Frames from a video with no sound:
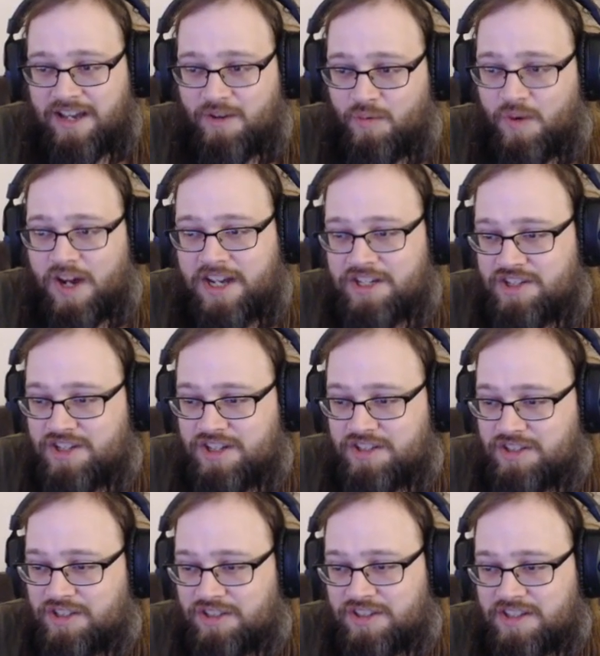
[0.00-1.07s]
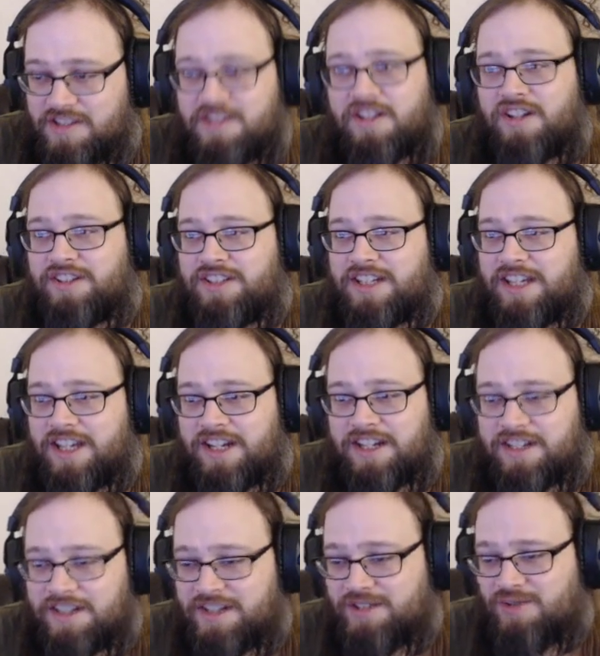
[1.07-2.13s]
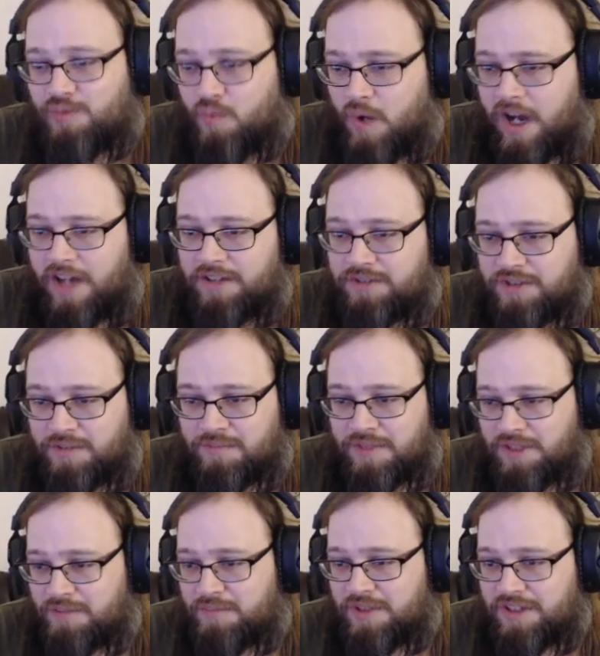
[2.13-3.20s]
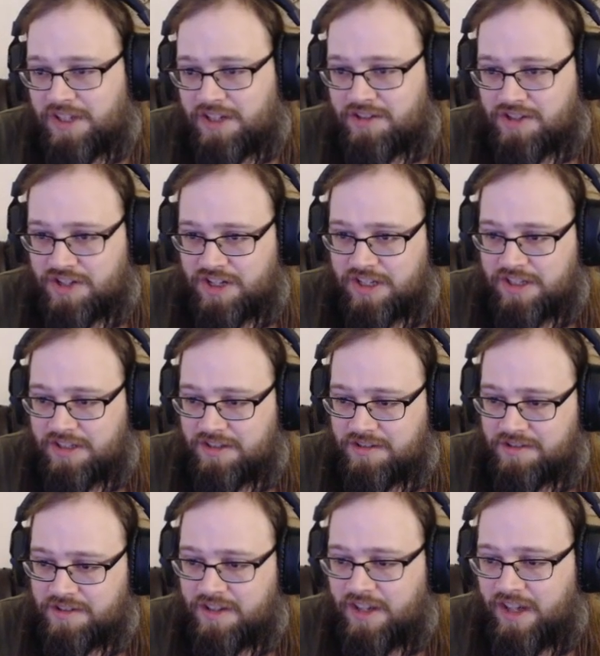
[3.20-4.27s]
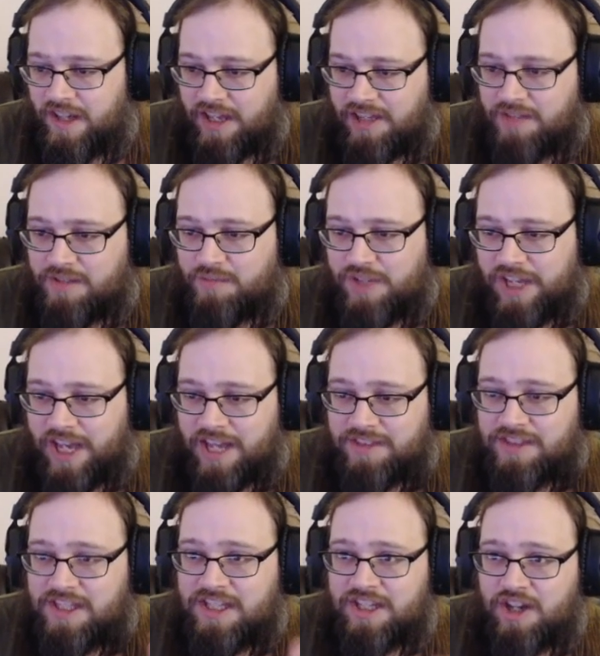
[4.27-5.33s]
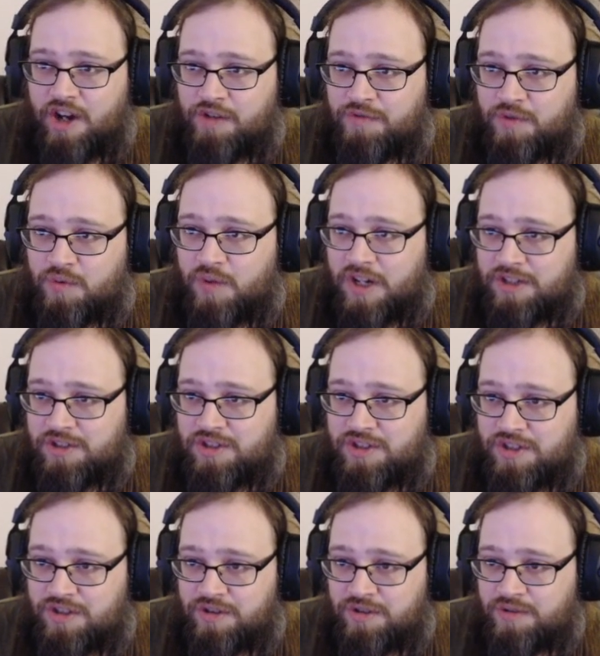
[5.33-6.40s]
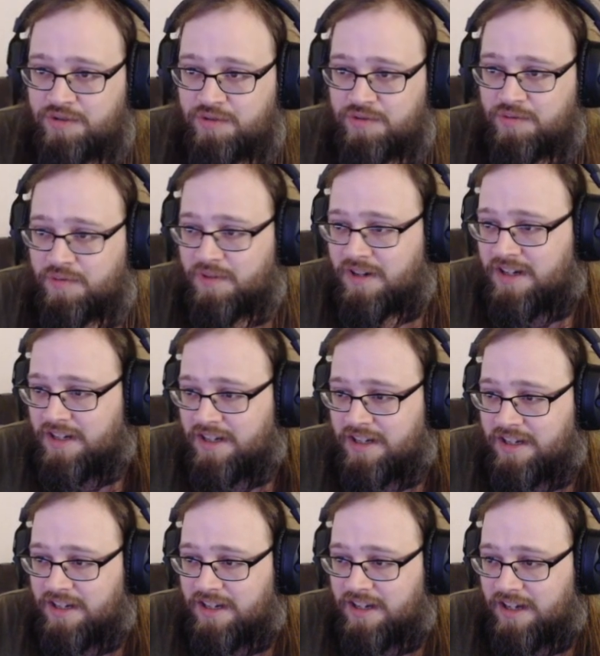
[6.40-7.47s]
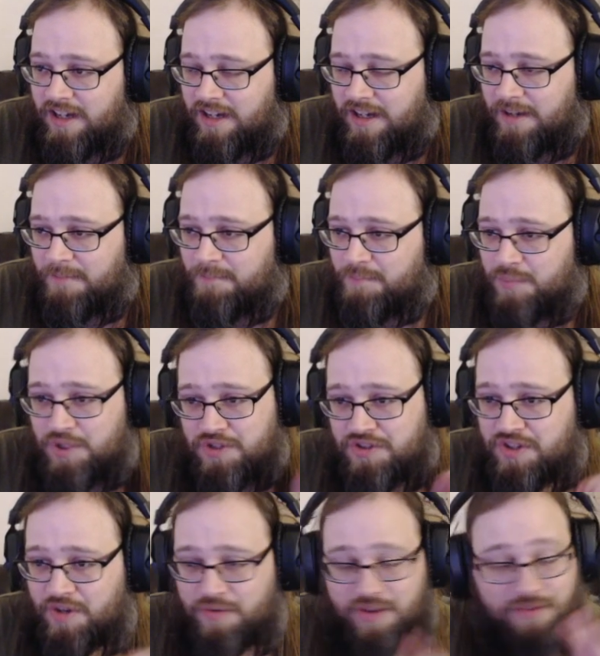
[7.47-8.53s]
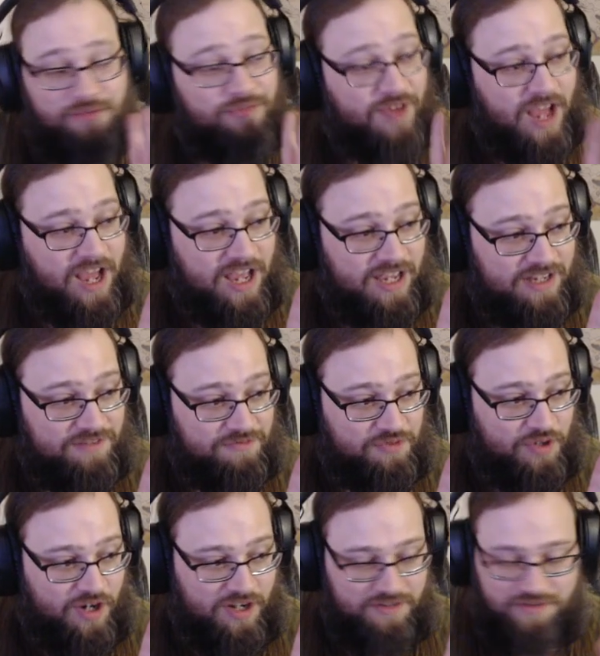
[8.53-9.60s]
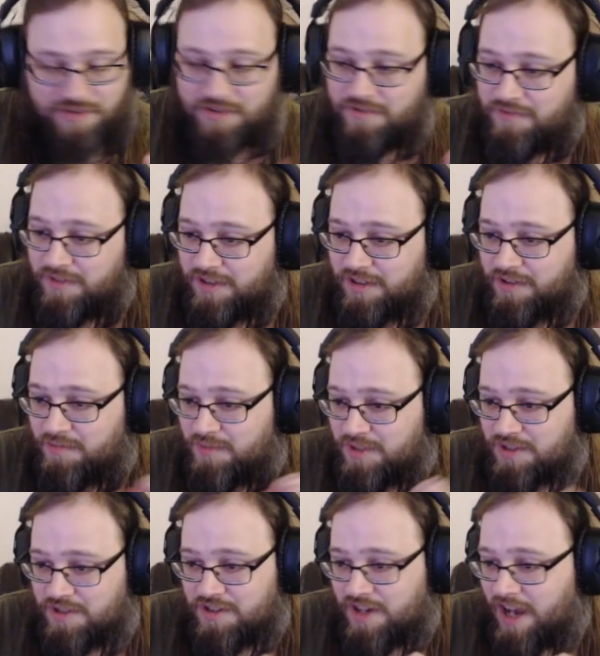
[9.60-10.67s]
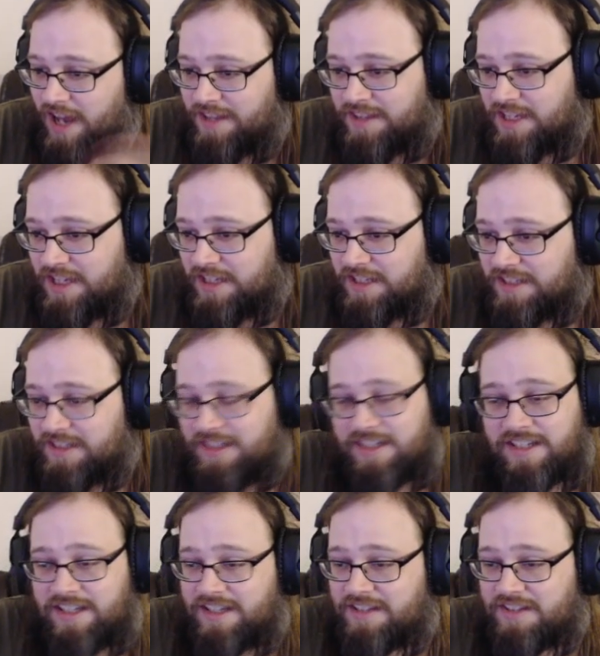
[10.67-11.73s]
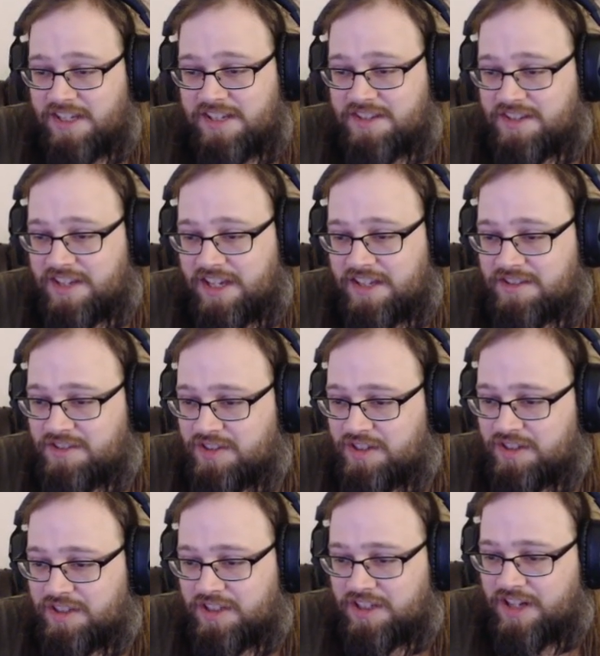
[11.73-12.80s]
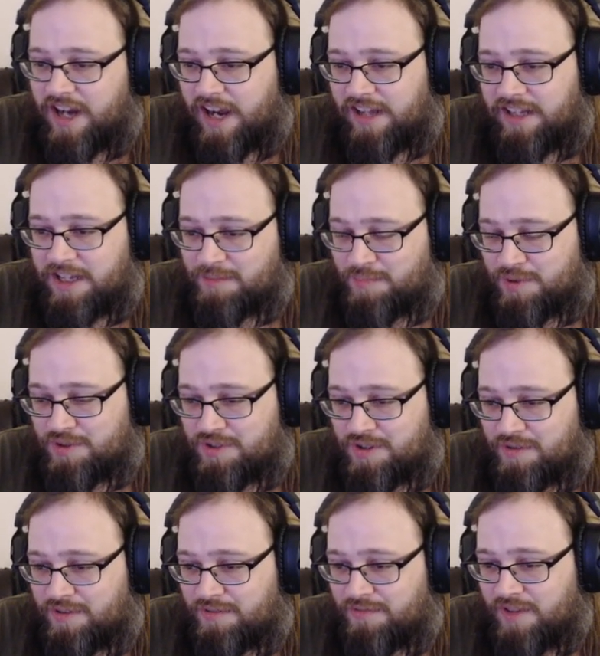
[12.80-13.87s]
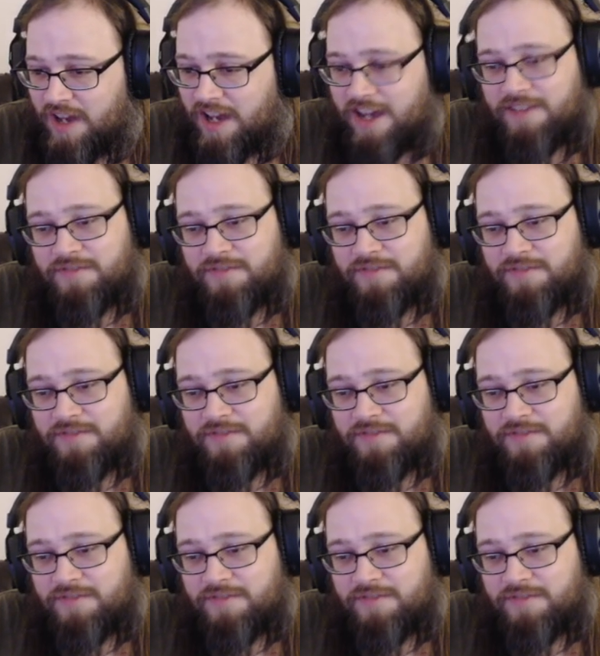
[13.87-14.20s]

Why she took this long to get in is wild to me, but there she is. Then we got the Overwatch 2 Persona 5 crossover, which I think these skins look good. I like Persona 5.